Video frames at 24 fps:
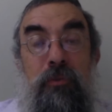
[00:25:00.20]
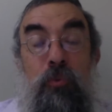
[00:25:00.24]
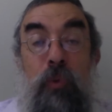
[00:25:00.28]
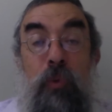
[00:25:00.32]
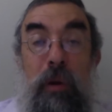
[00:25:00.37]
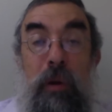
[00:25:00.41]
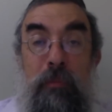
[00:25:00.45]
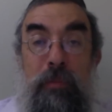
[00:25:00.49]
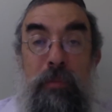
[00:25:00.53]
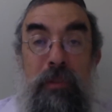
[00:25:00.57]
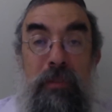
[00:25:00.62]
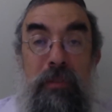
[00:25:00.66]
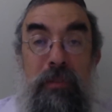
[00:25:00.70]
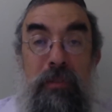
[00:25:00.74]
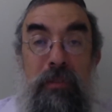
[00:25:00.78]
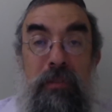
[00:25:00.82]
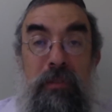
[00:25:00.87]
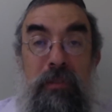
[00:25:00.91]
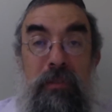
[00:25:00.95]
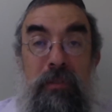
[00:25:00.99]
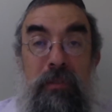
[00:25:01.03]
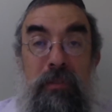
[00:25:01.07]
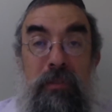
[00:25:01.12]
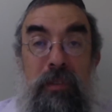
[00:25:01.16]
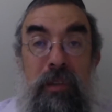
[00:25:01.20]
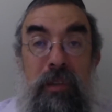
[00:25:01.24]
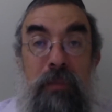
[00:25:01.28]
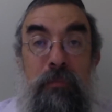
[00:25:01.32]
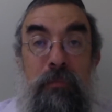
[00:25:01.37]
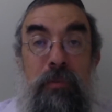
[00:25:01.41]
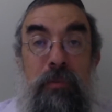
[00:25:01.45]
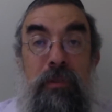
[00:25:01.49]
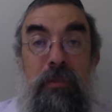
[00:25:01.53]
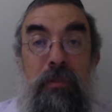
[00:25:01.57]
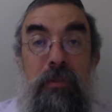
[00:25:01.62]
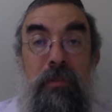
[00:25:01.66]
are generally two types
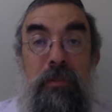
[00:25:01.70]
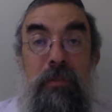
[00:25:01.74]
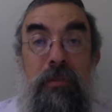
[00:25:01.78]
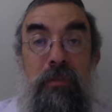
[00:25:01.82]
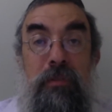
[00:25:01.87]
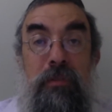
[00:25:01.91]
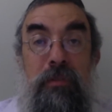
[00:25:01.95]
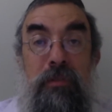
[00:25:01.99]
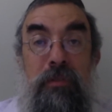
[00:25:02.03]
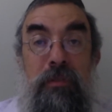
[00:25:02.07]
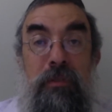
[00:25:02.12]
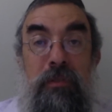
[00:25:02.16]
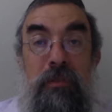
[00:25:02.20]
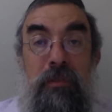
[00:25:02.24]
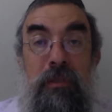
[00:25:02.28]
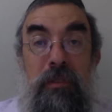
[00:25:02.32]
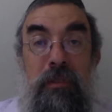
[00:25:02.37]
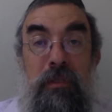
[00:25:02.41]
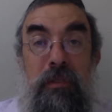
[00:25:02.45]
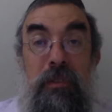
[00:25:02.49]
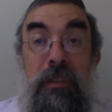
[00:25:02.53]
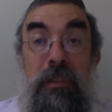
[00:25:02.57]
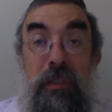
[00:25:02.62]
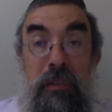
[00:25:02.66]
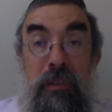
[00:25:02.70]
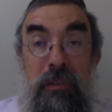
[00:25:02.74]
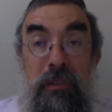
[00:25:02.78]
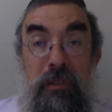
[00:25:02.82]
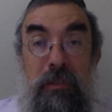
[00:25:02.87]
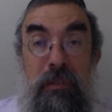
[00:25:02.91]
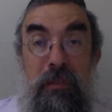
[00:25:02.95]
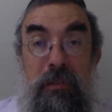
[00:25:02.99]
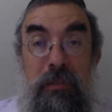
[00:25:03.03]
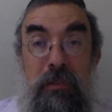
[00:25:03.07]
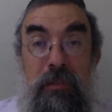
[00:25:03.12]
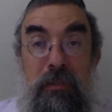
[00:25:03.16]
of weapons
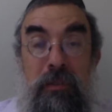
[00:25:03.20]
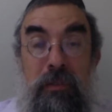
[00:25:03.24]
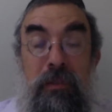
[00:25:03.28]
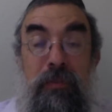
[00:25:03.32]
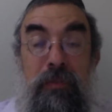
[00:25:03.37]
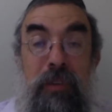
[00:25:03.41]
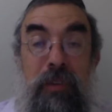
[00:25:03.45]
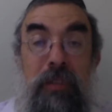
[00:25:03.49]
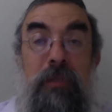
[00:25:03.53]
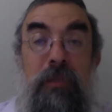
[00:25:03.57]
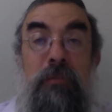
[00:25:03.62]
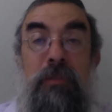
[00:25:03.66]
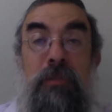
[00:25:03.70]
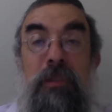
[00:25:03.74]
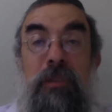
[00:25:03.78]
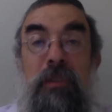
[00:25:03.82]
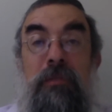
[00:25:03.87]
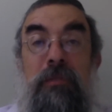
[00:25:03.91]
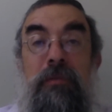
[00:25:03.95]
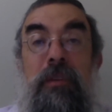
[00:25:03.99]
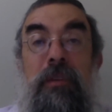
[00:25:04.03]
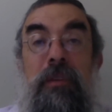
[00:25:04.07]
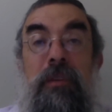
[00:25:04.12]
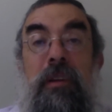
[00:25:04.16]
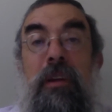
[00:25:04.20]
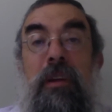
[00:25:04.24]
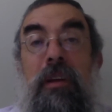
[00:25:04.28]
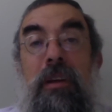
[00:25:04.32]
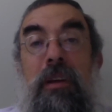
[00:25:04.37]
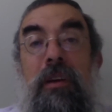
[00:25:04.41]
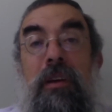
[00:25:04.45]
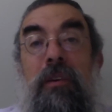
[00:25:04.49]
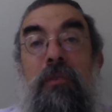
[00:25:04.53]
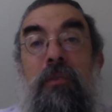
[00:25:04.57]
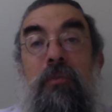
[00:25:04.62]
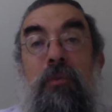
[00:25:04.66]
that a person
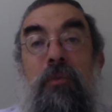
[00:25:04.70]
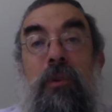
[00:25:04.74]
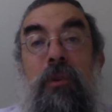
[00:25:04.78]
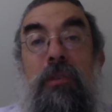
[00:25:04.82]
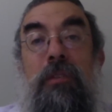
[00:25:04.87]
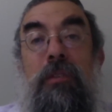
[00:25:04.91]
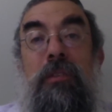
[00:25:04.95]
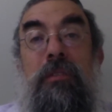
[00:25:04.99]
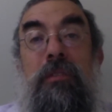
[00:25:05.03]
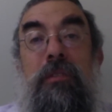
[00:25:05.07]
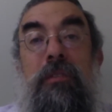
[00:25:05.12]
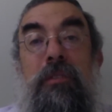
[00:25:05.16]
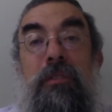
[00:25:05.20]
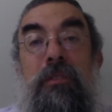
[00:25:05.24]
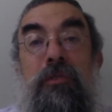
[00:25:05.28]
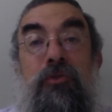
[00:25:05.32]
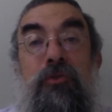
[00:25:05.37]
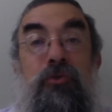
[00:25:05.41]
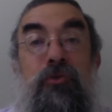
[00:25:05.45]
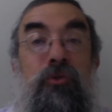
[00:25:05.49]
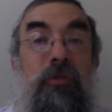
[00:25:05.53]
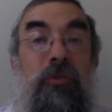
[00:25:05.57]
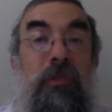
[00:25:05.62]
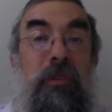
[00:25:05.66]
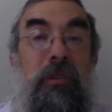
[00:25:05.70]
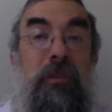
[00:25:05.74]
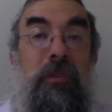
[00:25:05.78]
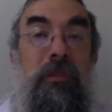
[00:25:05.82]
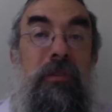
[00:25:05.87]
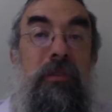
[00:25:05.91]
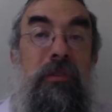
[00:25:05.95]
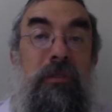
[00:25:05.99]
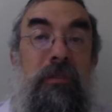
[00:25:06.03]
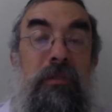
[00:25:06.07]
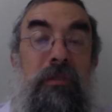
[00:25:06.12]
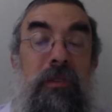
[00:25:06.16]
needs to defend himself.
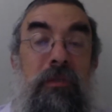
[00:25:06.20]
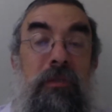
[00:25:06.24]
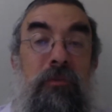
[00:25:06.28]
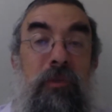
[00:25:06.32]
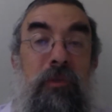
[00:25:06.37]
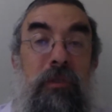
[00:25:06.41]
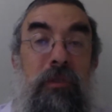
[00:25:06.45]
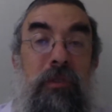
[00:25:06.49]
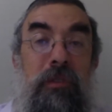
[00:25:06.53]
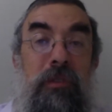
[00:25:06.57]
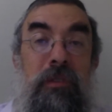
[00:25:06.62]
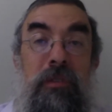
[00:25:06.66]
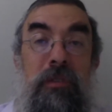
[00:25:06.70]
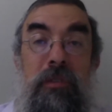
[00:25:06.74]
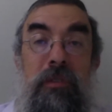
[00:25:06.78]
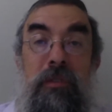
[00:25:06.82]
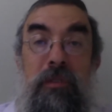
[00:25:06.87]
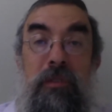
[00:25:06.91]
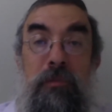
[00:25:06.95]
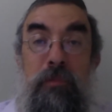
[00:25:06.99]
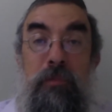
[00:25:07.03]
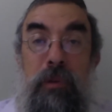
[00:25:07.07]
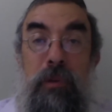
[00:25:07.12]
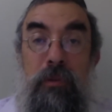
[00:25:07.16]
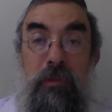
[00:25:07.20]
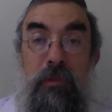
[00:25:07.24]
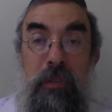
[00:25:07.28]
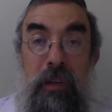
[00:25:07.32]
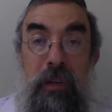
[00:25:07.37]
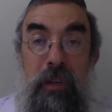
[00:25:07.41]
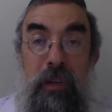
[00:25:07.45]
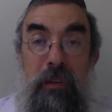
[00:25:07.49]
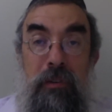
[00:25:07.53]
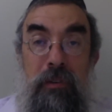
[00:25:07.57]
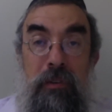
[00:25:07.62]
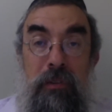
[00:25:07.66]
One is the
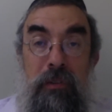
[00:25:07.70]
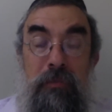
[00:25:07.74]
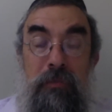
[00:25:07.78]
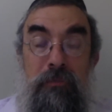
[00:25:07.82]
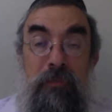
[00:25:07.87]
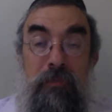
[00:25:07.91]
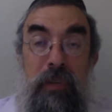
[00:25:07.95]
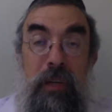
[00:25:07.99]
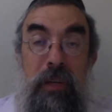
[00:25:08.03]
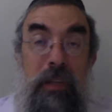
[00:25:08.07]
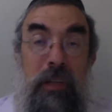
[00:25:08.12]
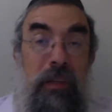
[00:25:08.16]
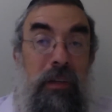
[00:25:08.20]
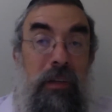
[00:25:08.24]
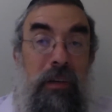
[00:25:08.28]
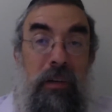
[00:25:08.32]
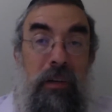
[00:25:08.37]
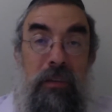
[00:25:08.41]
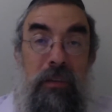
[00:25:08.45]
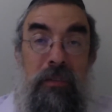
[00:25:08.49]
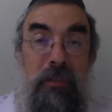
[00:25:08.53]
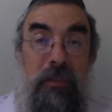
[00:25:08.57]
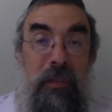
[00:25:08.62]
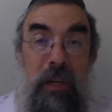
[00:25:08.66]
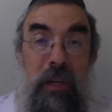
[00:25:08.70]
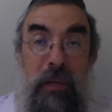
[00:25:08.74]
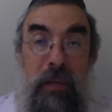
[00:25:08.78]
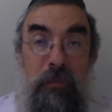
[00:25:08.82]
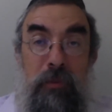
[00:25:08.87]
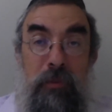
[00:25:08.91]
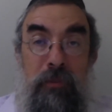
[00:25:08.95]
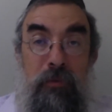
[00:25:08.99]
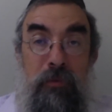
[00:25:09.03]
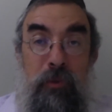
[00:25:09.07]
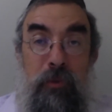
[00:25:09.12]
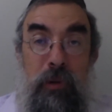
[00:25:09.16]
sword, and one is the
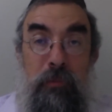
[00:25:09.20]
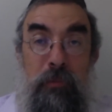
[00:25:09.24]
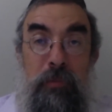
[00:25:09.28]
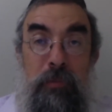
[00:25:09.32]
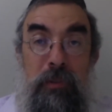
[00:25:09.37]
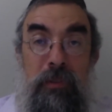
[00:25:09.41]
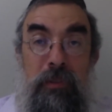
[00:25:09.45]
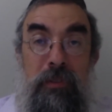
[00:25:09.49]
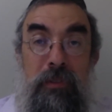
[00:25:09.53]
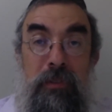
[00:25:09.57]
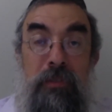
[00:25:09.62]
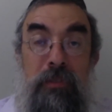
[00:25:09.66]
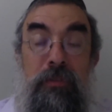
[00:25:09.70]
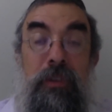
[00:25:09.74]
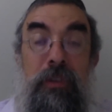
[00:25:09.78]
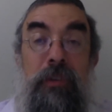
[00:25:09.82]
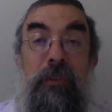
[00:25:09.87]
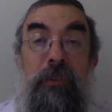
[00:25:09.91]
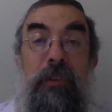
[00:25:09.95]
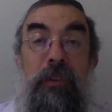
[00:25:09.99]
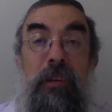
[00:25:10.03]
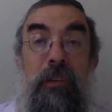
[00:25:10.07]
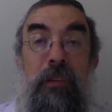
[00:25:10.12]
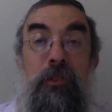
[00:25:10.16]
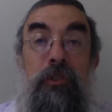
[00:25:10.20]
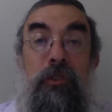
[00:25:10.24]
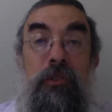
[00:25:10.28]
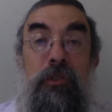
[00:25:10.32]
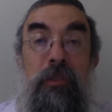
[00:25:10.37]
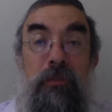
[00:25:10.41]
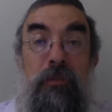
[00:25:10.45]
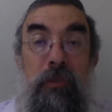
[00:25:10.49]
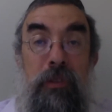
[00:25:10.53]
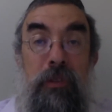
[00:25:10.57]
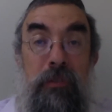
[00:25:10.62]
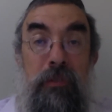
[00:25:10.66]
bow and arrow. Any other
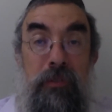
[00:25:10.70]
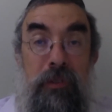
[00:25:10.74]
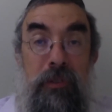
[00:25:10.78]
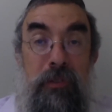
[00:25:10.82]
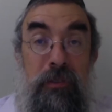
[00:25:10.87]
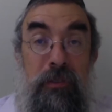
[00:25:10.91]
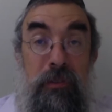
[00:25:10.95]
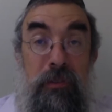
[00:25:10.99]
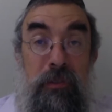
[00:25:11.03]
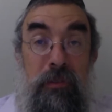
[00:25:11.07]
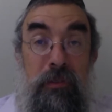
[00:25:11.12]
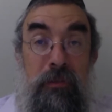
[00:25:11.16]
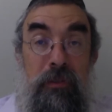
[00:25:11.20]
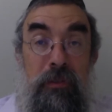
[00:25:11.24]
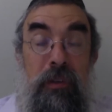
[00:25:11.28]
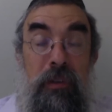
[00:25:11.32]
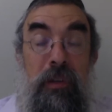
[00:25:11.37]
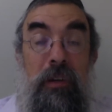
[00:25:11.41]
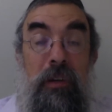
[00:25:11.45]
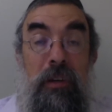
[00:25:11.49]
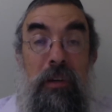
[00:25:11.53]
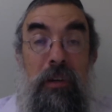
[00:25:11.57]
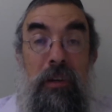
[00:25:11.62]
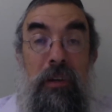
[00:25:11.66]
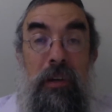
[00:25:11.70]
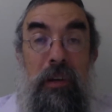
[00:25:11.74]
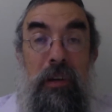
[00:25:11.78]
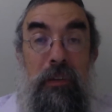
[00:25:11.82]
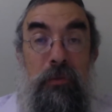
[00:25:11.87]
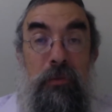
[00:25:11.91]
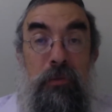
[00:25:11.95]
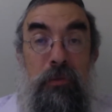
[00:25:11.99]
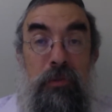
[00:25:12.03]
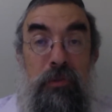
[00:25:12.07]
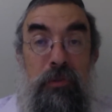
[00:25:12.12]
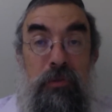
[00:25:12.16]
type of weapon is a
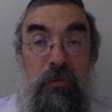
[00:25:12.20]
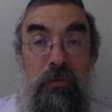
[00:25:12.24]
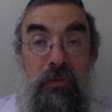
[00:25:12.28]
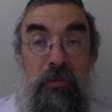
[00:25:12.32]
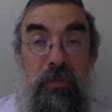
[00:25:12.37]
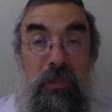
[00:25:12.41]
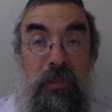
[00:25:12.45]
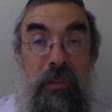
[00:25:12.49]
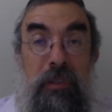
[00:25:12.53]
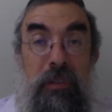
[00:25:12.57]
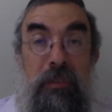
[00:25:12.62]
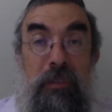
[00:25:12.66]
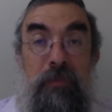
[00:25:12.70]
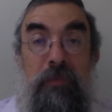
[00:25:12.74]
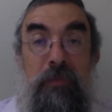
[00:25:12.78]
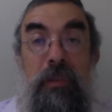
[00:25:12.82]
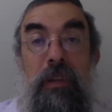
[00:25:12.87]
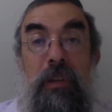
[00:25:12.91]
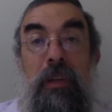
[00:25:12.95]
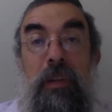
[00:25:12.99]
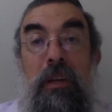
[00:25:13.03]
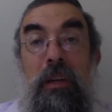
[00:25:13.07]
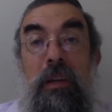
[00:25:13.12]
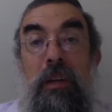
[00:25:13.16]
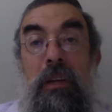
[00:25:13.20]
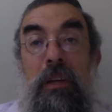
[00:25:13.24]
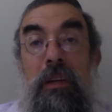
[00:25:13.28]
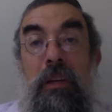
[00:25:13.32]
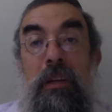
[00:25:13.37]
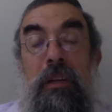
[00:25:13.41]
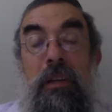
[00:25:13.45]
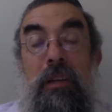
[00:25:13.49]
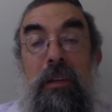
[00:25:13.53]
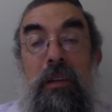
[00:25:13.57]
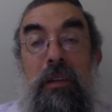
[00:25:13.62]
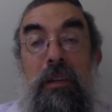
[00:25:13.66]
variation of one of these two,
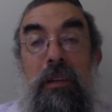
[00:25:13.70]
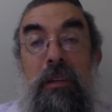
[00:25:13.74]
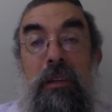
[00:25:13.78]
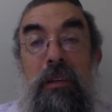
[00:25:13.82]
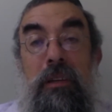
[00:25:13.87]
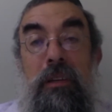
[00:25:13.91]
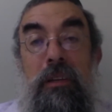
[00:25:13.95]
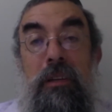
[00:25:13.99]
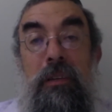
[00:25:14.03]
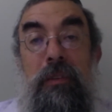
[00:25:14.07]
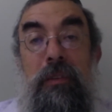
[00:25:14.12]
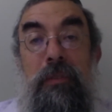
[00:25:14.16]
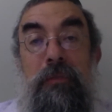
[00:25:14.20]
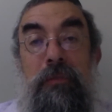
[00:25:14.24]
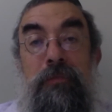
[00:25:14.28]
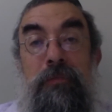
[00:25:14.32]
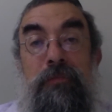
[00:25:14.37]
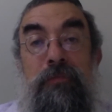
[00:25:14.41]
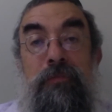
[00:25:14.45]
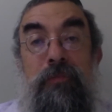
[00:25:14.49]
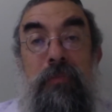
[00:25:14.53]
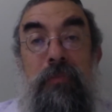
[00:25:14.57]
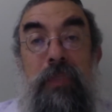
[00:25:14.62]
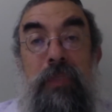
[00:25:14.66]
as we'll soon see.